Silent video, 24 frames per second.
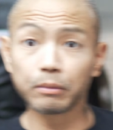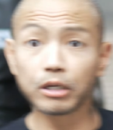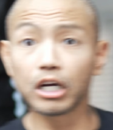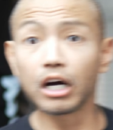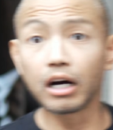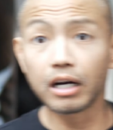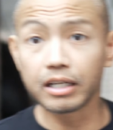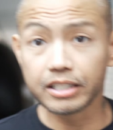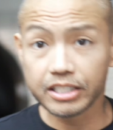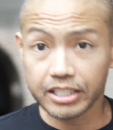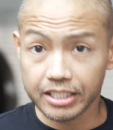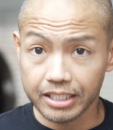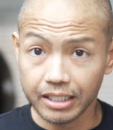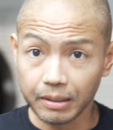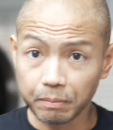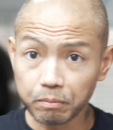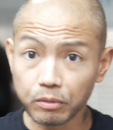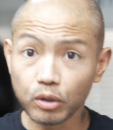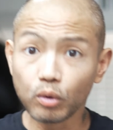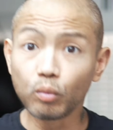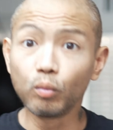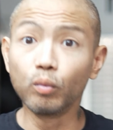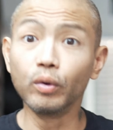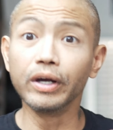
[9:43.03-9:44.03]

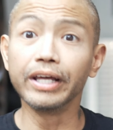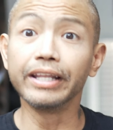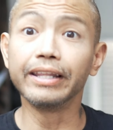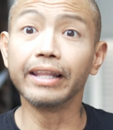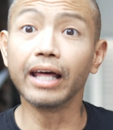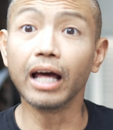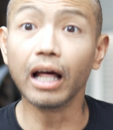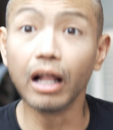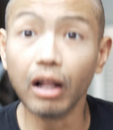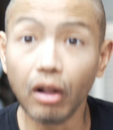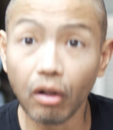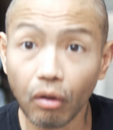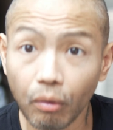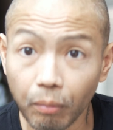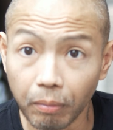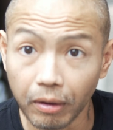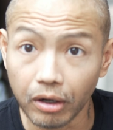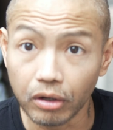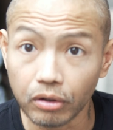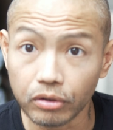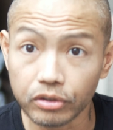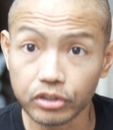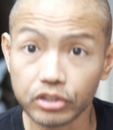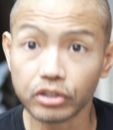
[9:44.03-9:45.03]
concept with
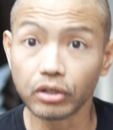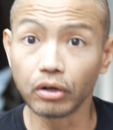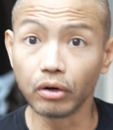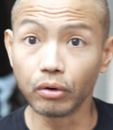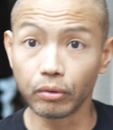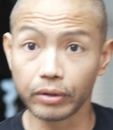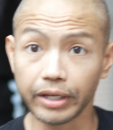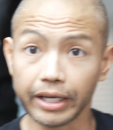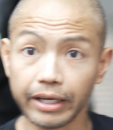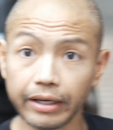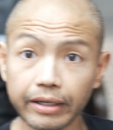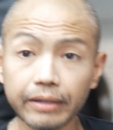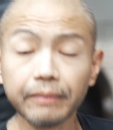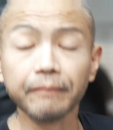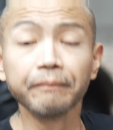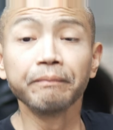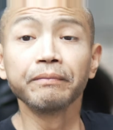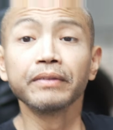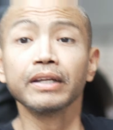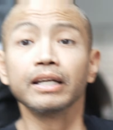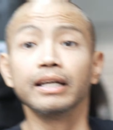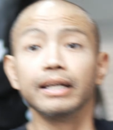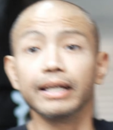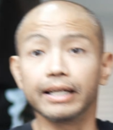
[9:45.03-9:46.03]
elbows, okay?
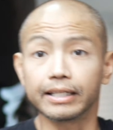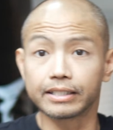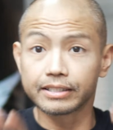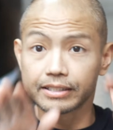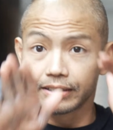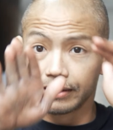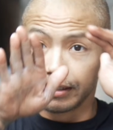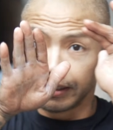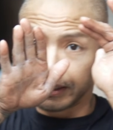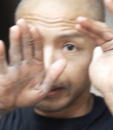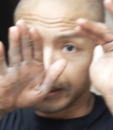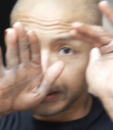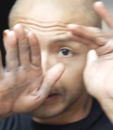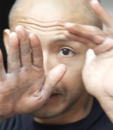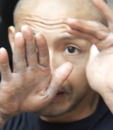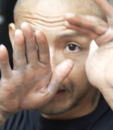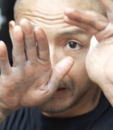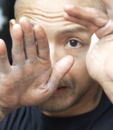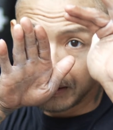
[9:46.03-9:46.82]
It's this,